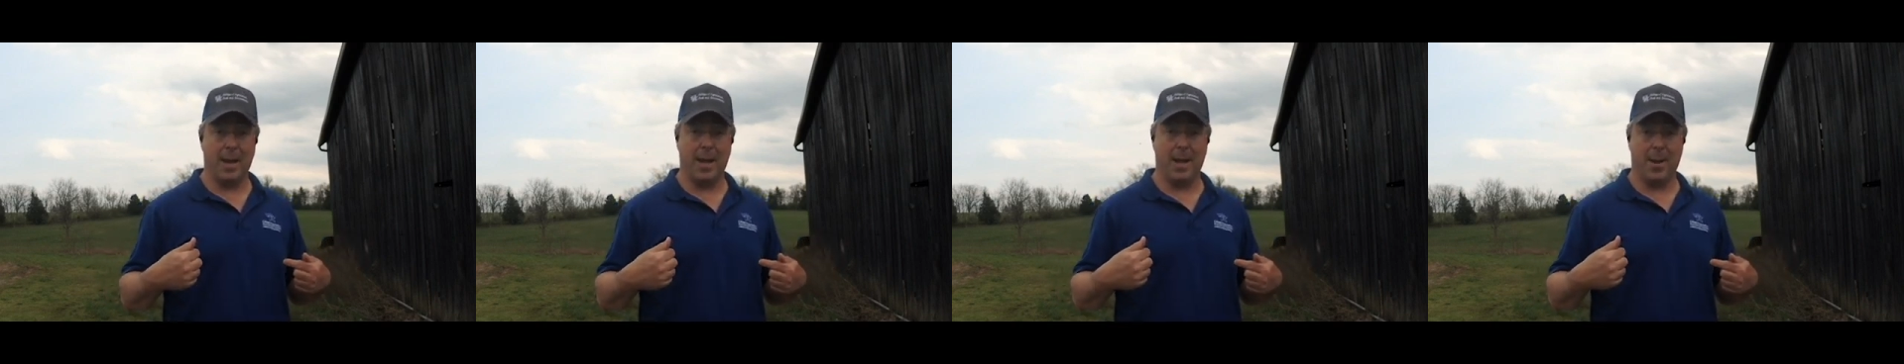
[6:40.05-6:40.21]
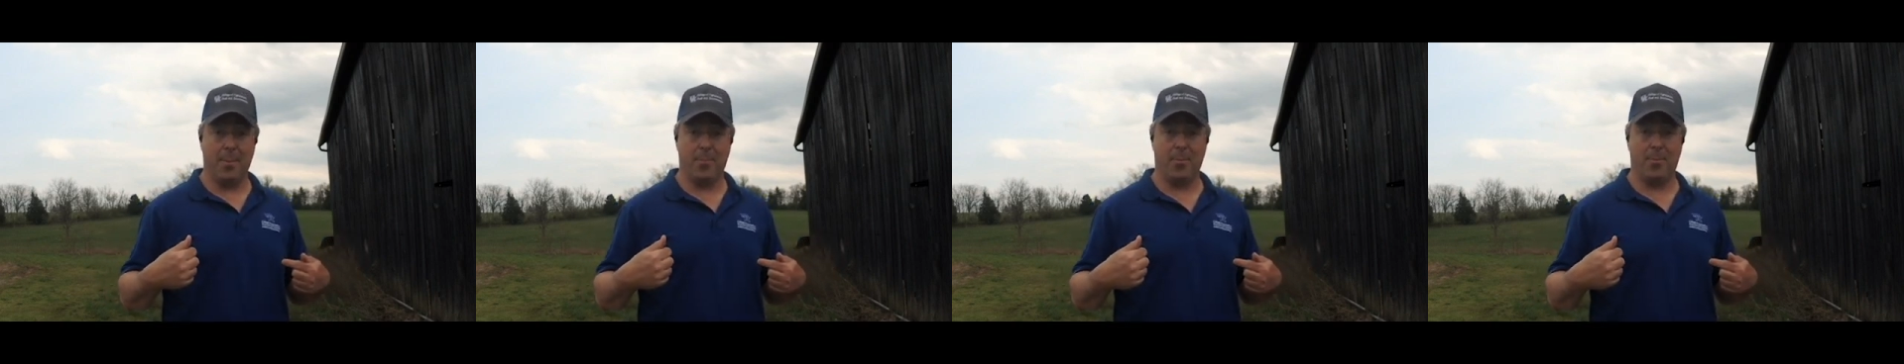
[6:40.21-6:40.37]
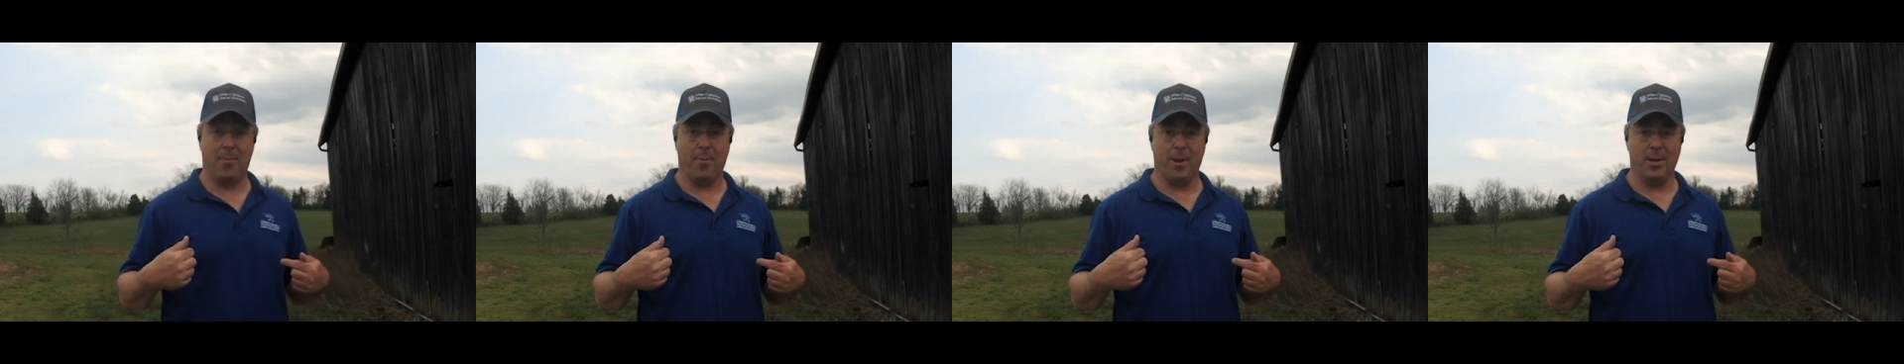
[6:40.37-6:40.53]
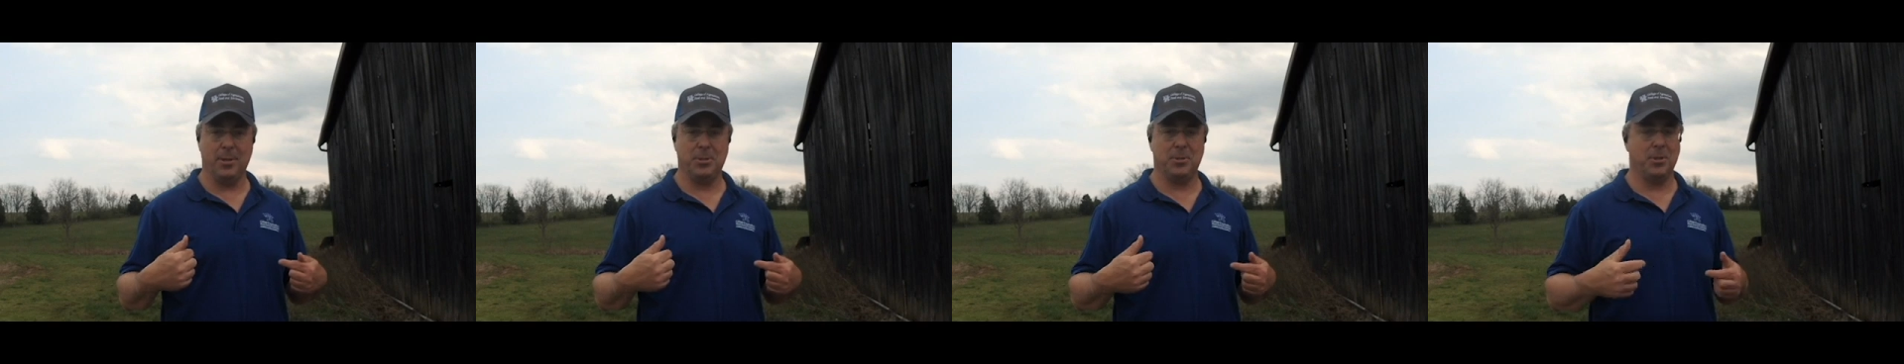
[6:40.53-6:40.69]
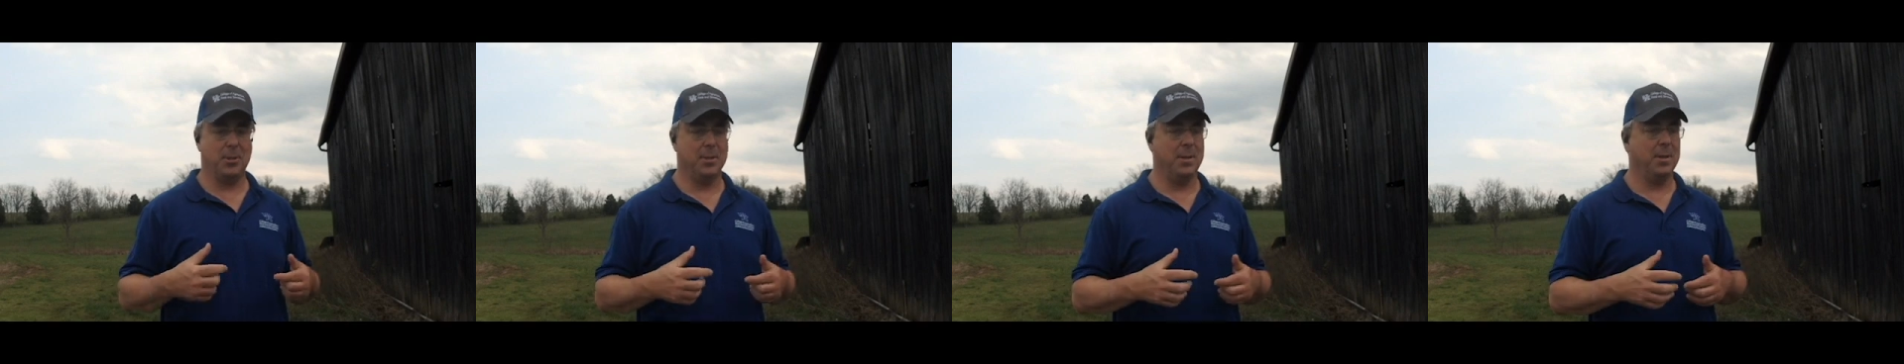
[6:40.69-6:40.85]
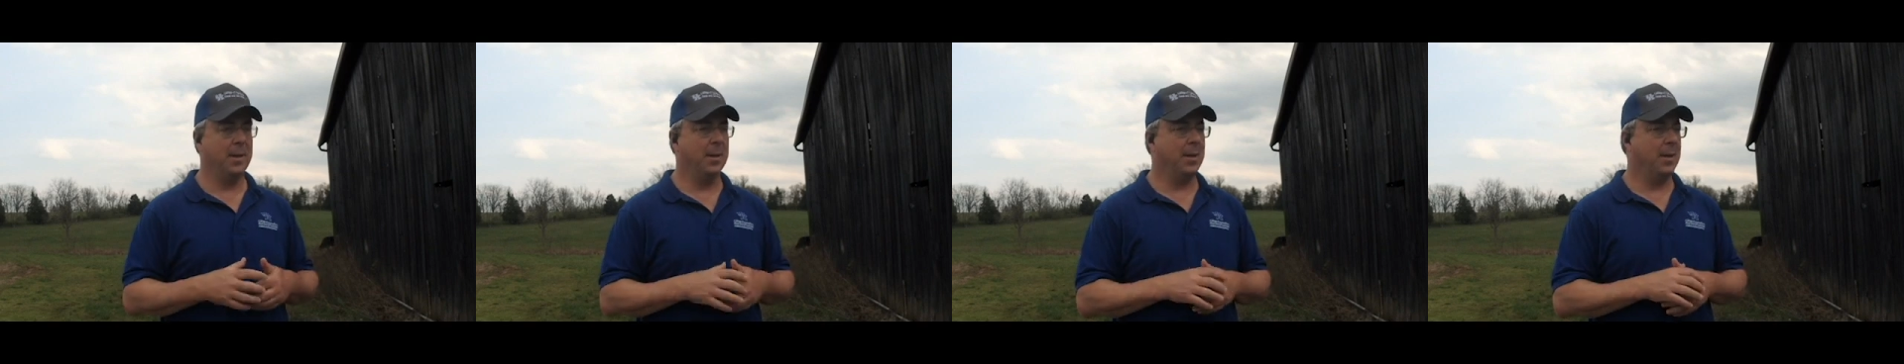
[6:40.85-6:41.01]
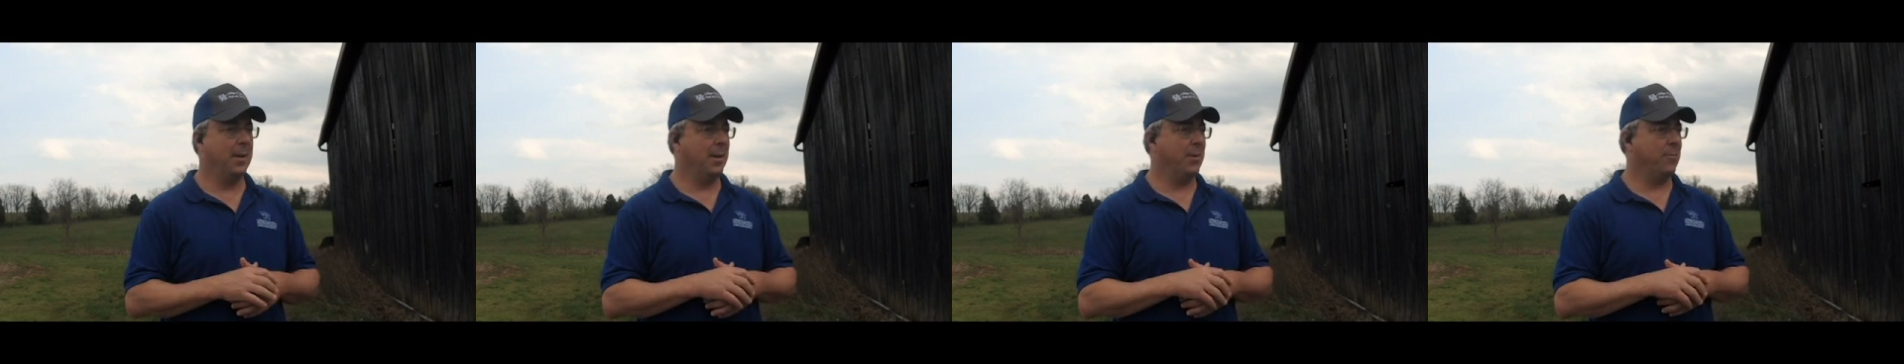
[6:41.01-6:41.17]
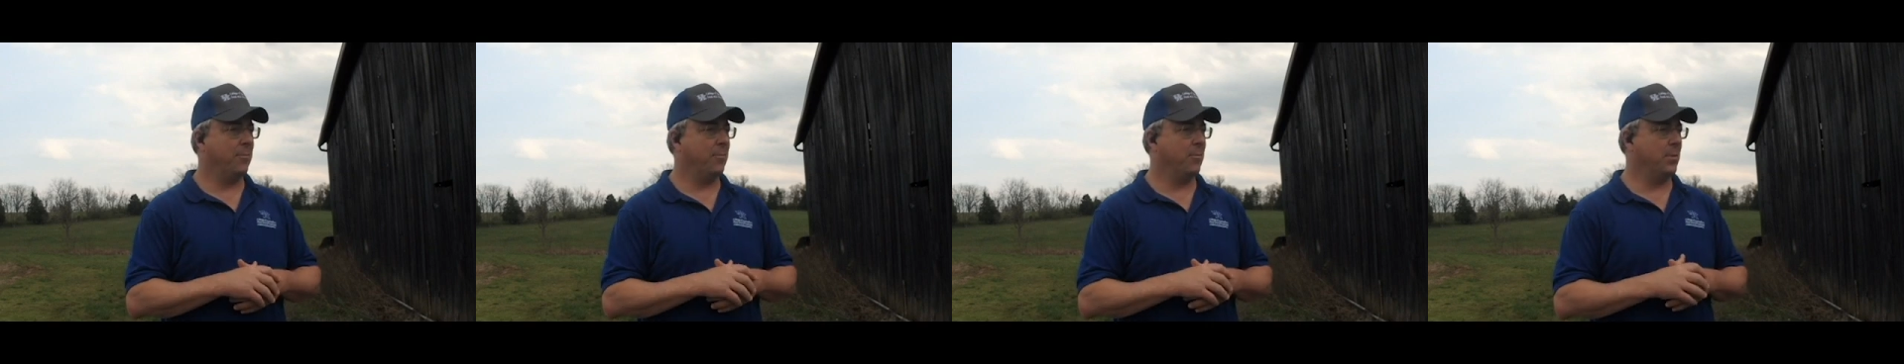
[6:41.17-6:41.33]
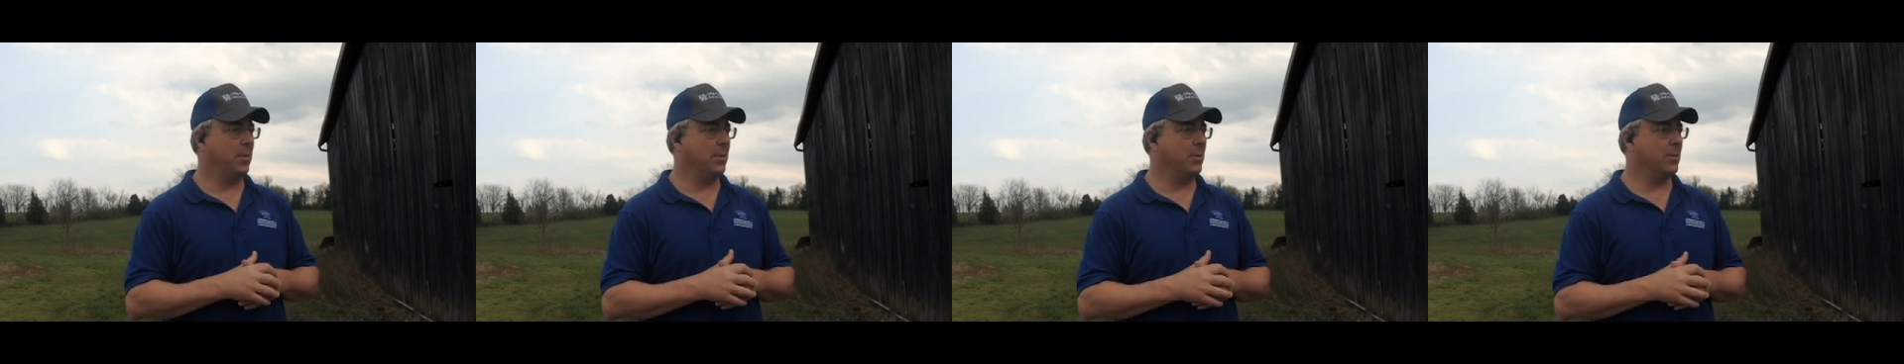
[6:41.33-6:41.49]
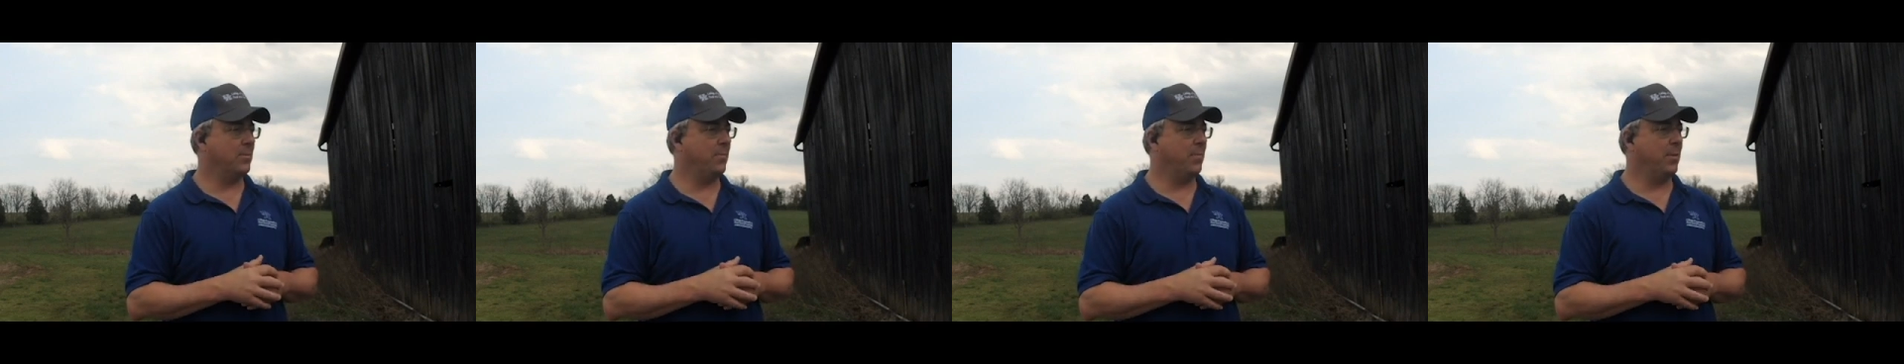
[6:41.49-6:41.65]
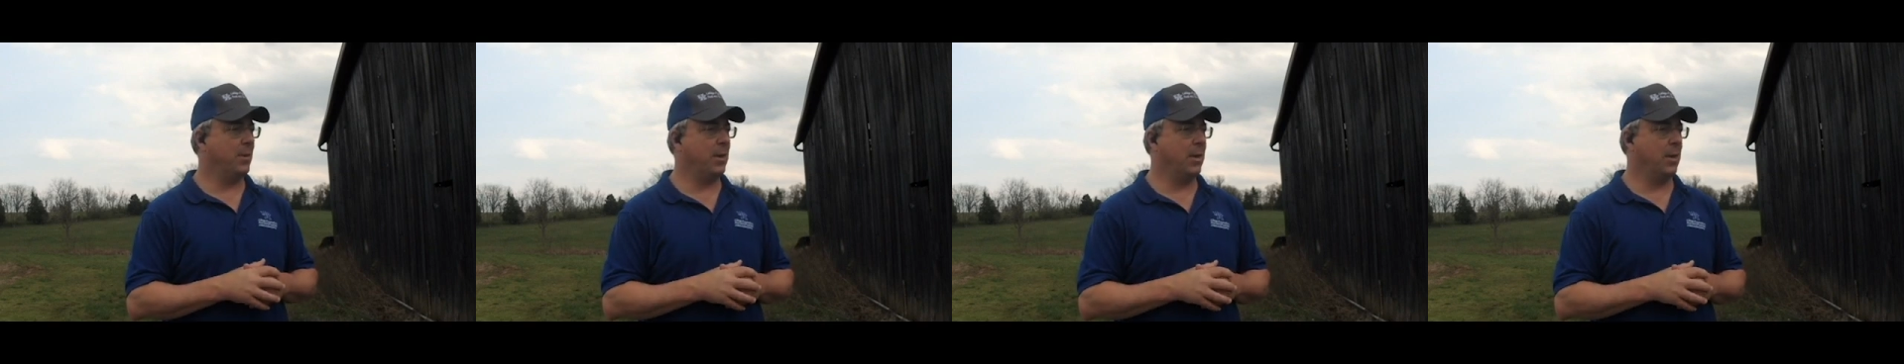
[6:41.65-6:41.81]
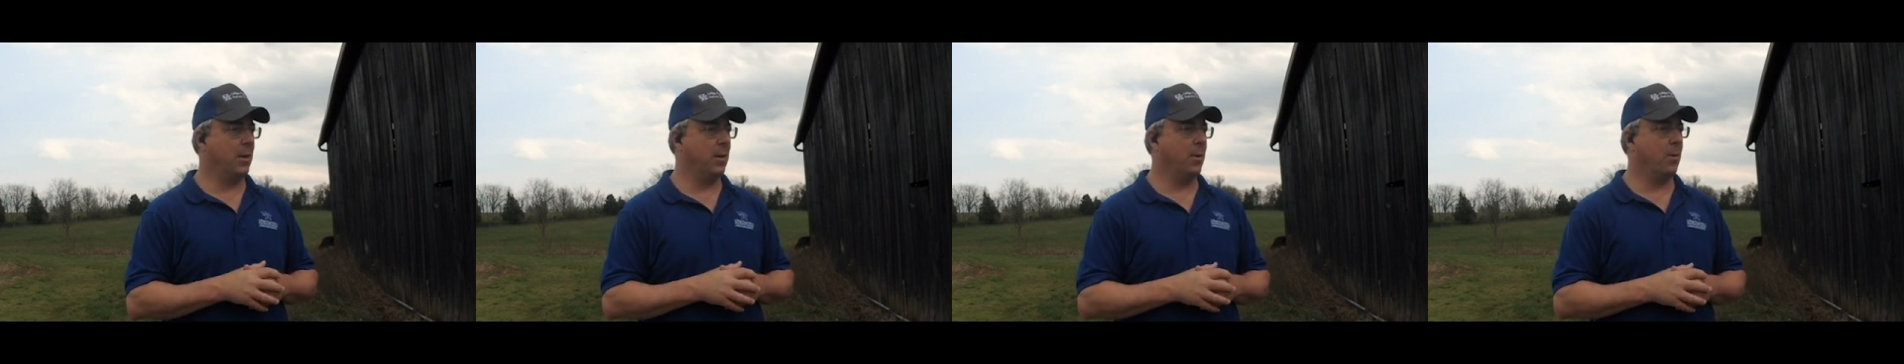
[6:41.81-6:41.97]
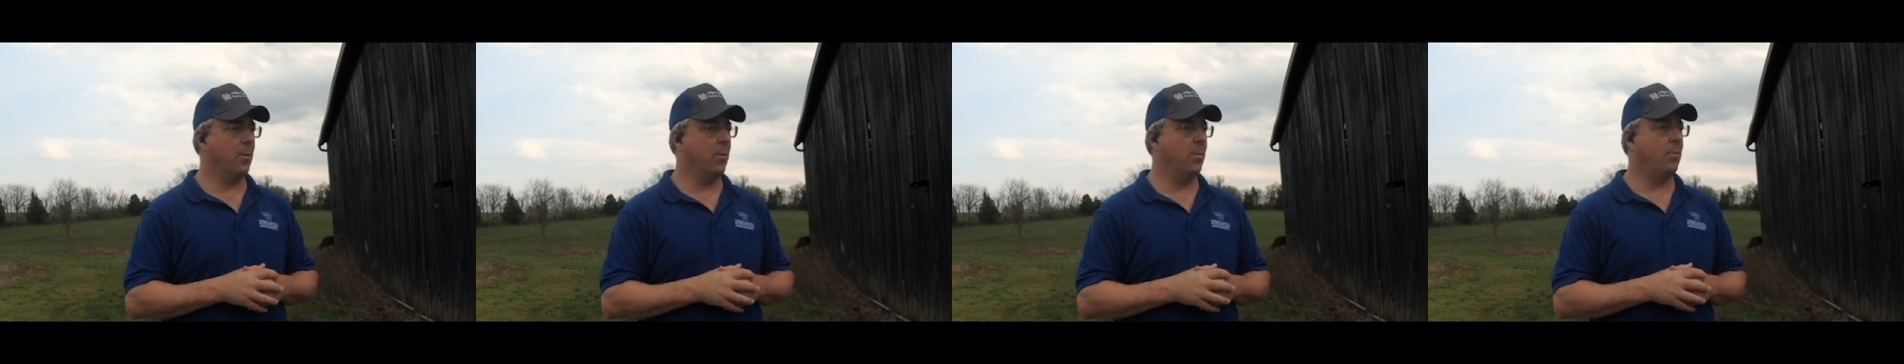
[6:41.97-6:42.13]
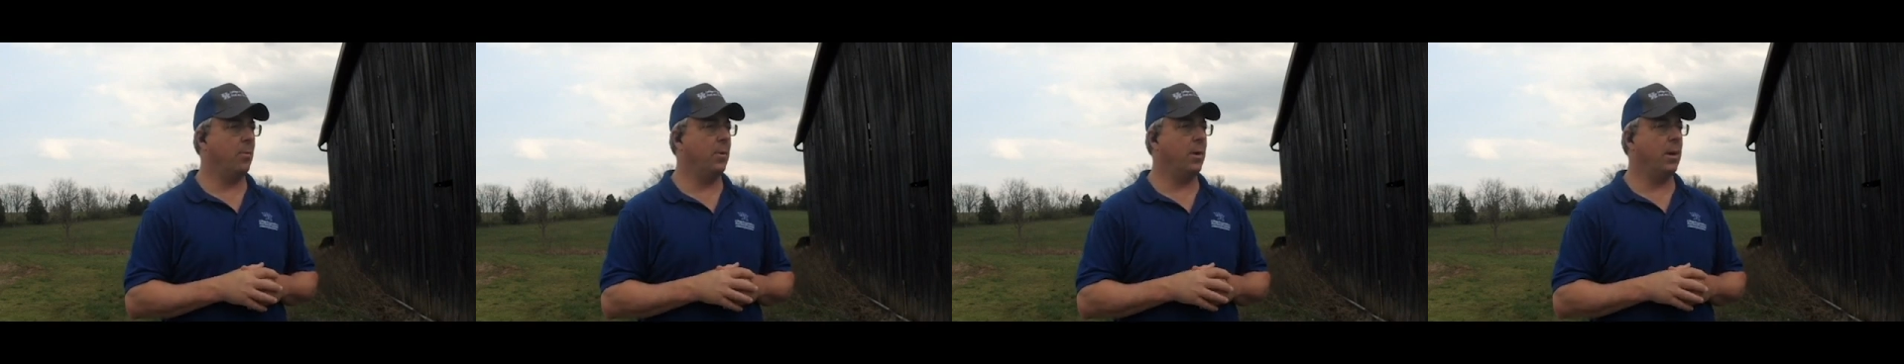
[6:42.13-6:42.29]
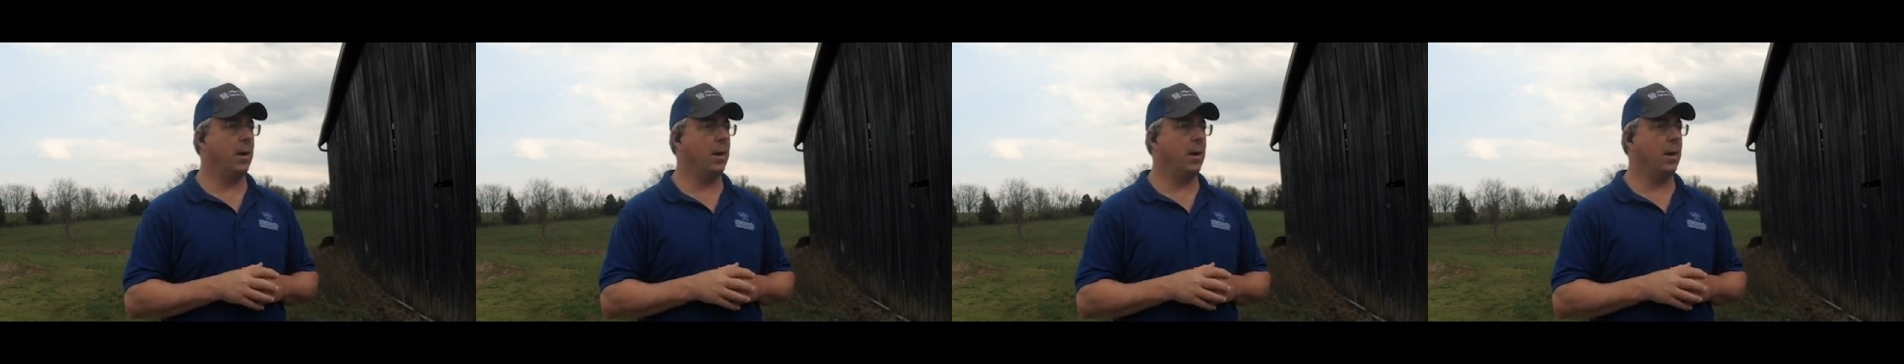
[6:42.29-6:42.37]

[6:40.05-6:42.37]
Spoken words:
operation for this video